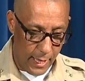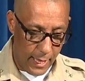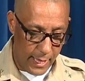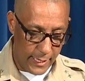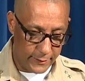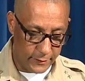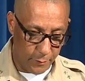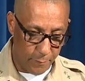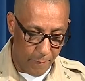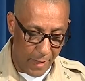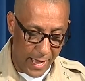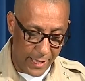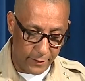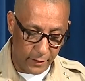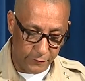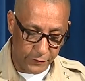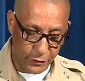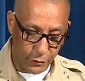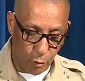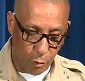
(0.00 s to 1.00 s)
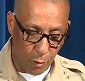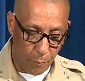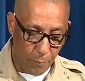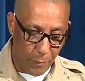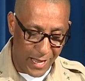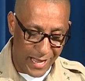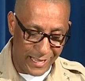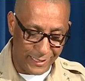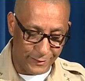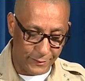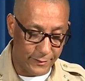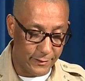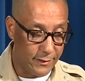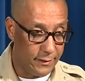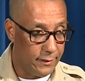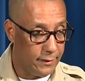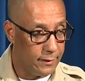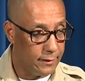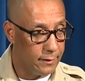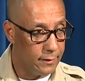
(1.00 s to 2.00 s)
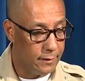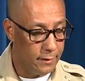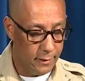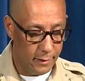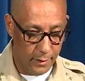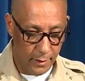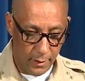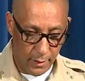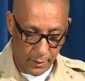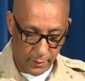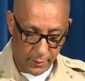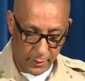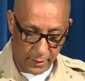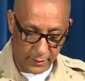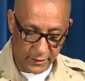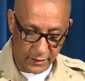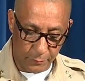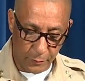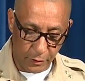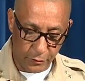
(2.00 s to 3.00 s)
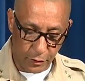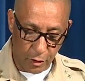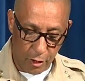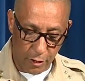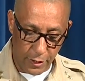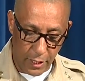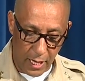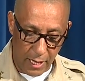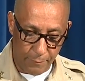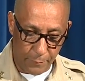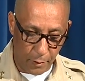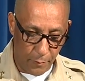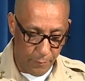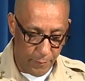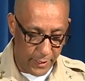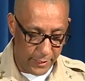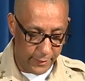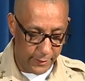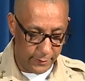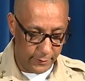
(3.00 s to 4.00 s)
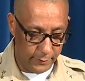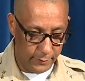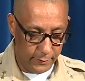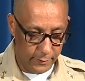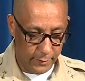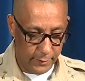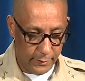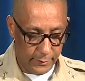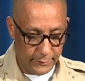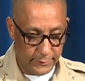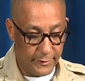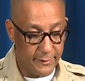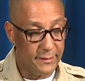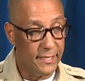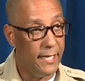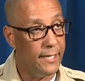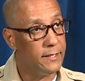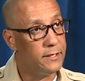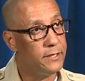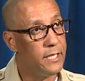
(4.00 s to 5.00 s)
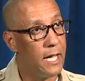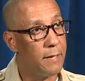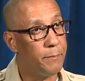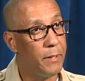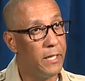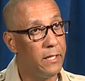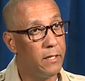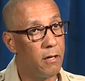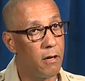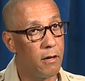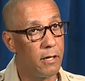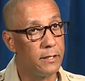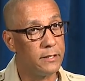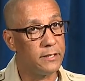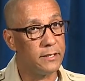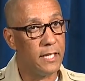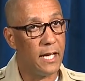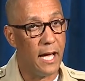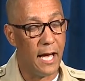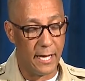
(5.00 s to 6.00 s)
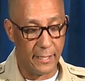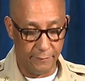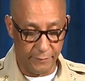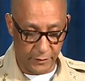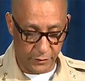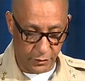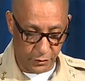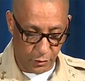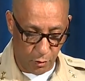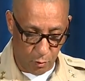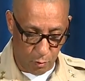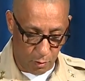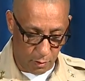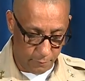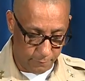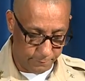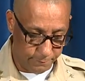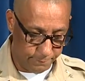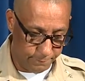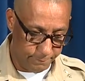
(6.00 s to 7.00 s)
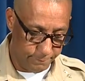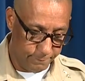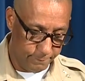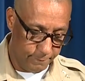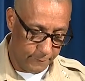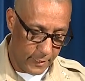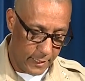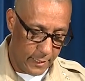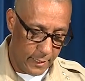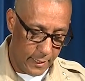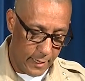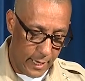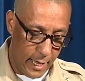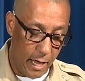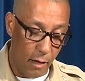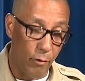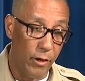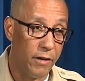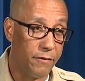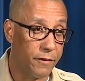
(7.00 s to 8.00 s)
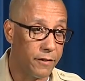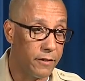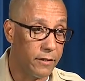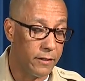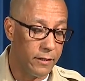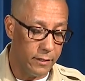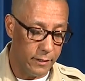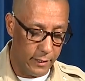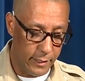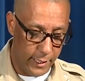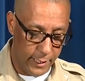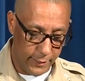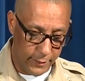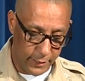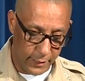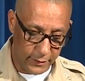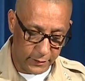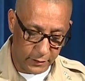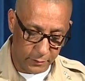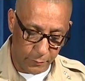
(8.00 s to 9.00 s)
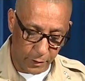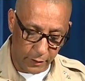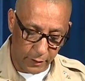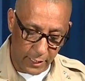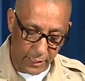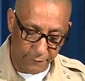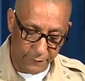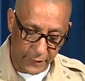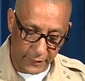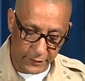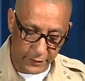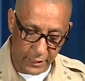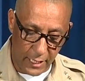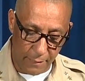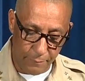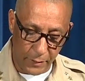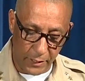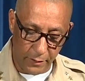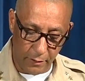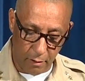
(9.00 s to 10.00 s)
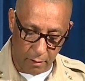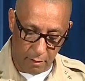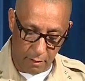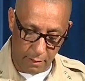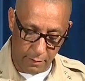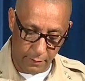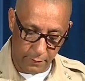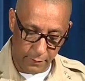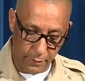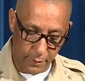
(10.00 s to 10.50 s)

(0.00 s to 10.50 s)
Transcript: As a matter of store policy, customers are not permitted to take shopping carts out of the store. However, a customer left a shopping cart